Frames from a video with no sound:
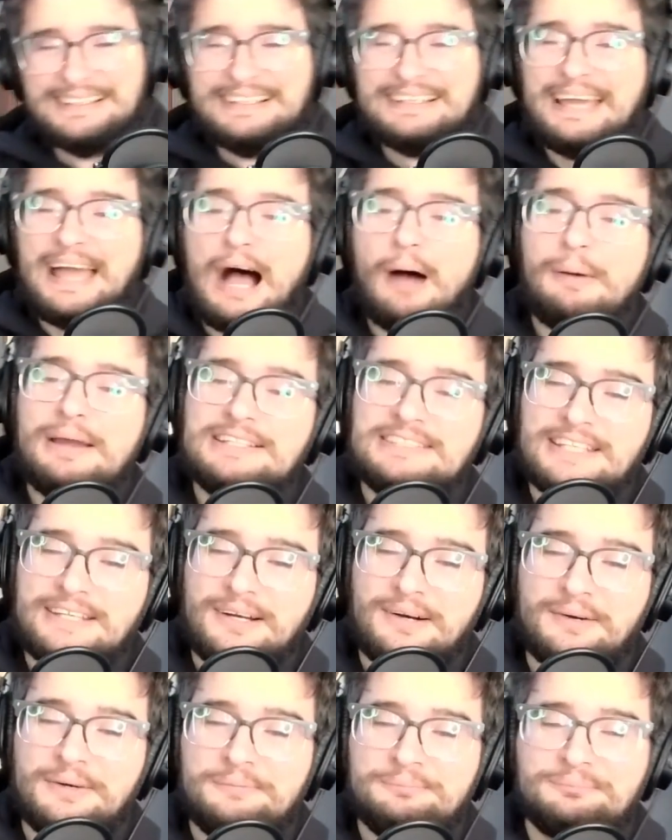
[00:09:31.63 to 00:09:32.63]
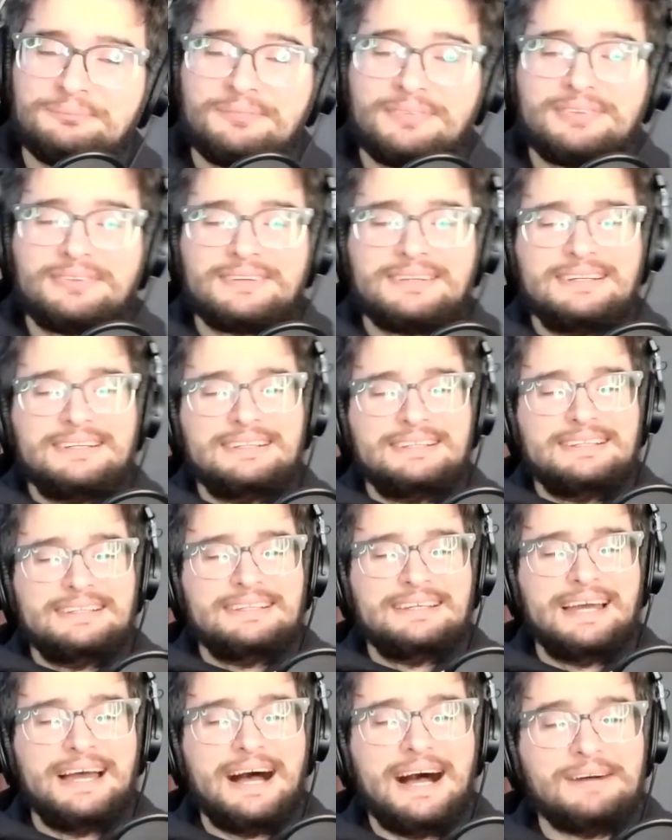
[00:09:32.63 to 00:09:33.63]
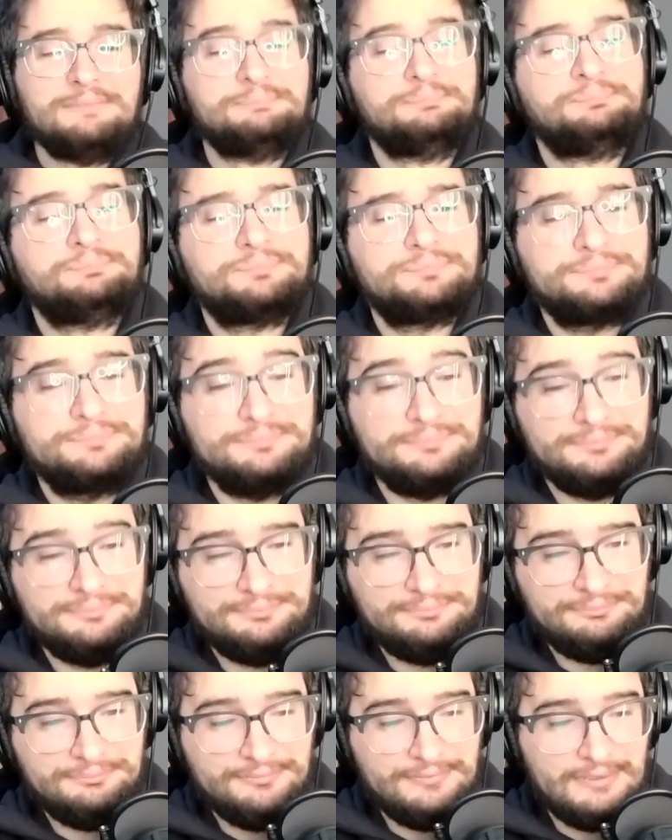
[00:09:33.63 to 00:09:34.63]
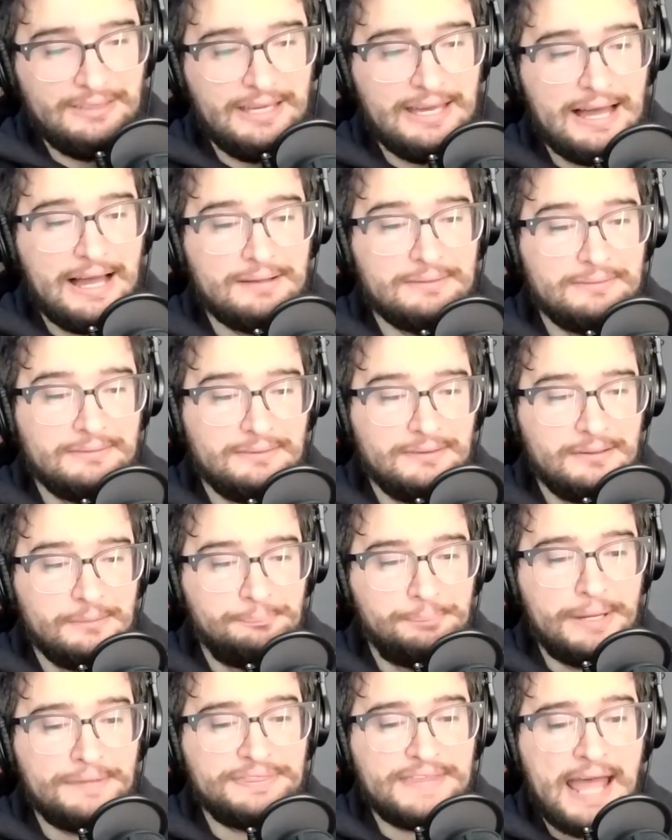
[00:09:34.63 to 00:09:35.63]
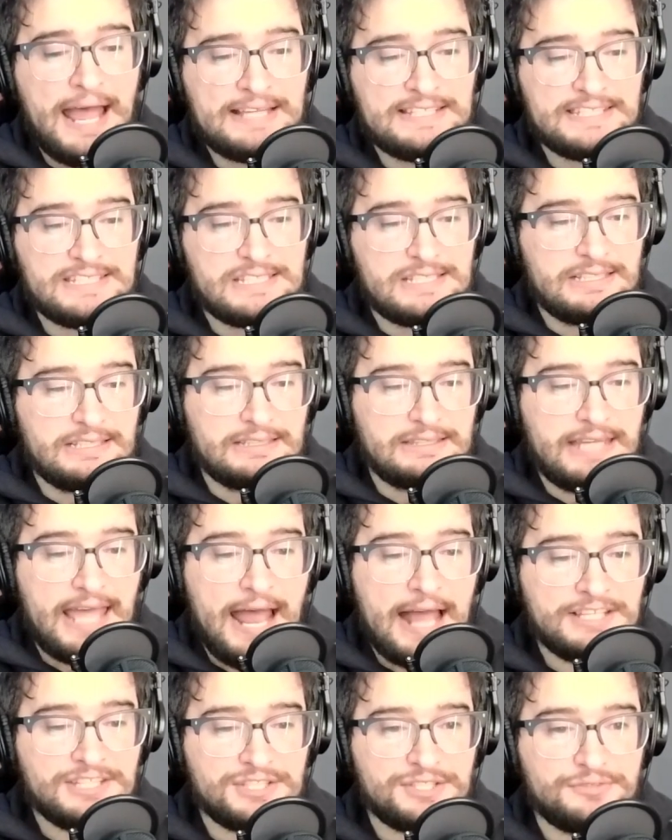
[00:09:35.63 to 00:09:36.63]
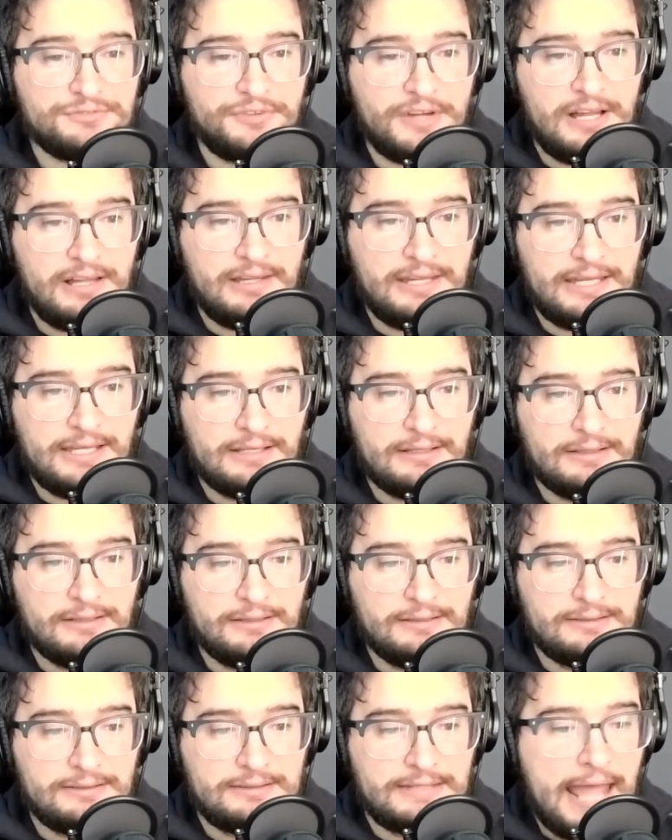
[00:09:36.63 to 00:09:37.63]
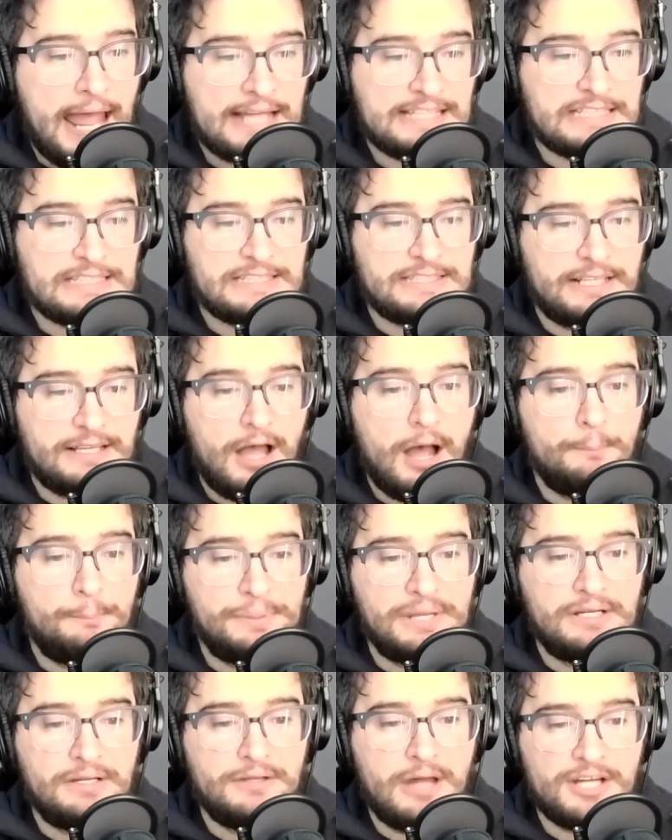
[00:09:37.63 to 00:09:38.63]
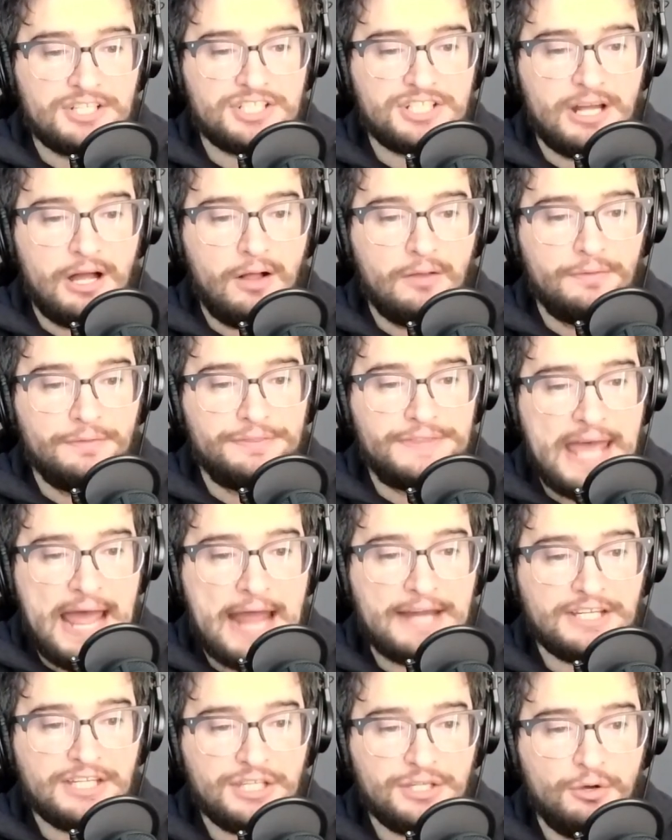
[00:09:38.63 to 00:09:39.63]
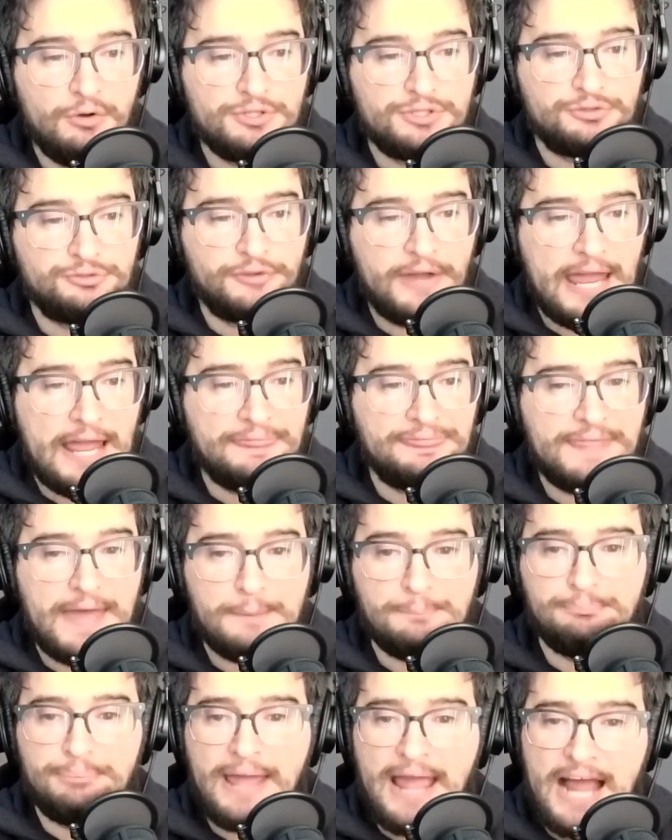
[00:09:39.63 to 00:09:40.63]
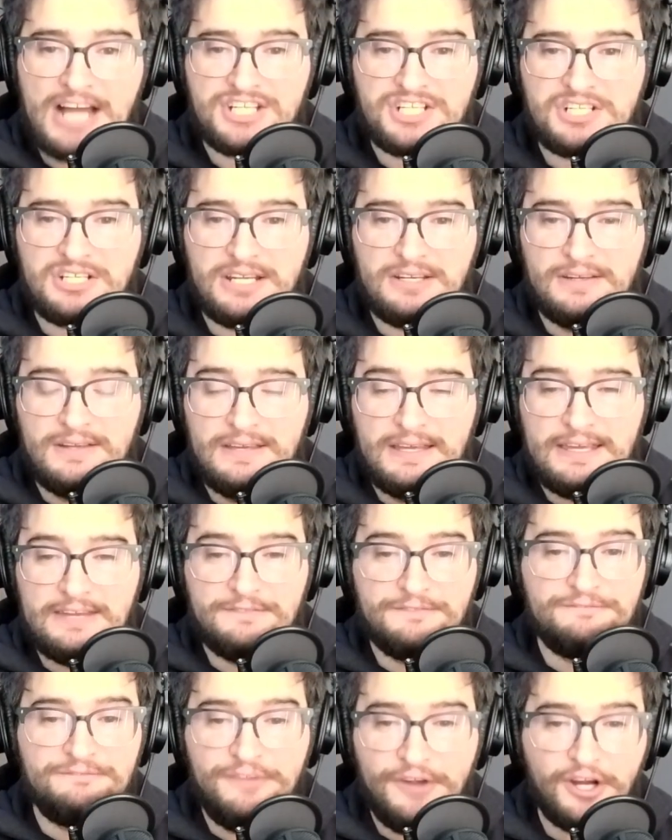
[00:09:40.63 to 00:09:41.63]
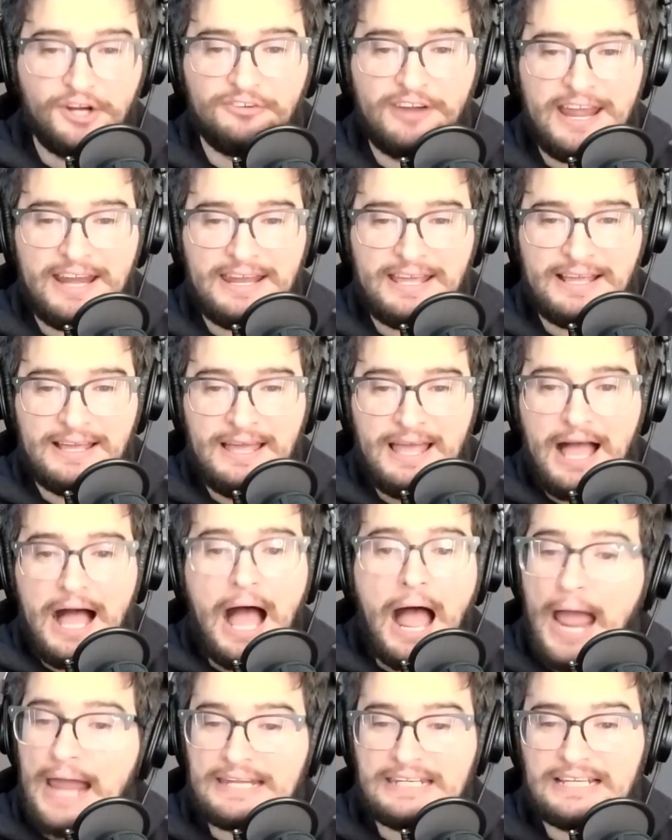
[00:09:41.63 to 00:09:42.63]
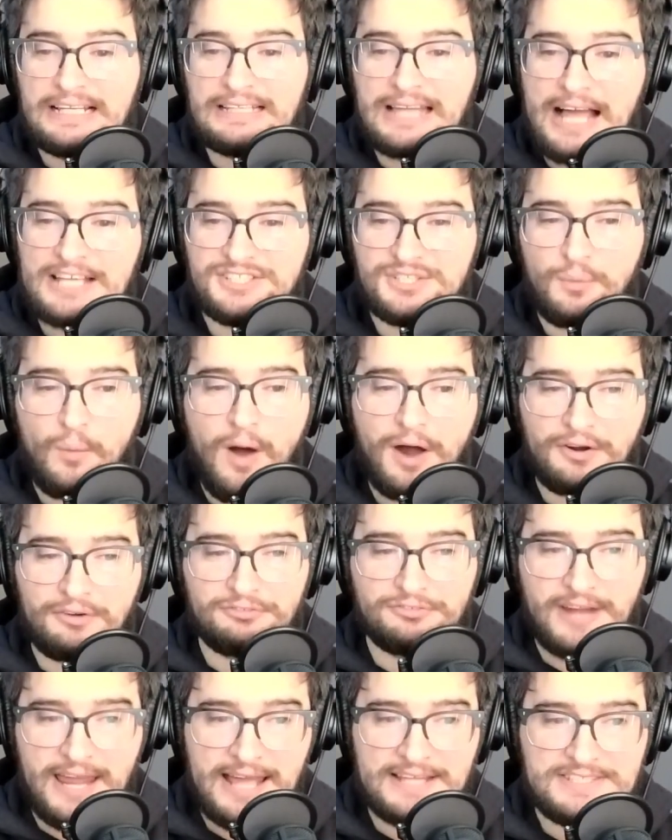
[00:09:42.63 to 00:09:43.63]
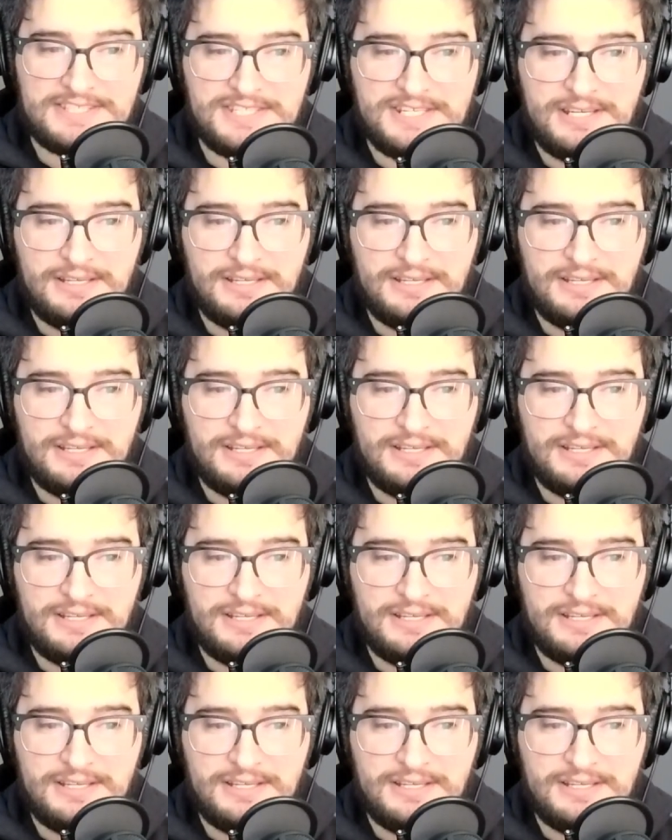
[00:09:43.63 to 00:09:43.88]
yeah, between between after this, you know, yeah. before we release this. Yeah but that's that's really that's the company in a nutshell. That huge rant, that passionate, invigorating, I need a glass of water rant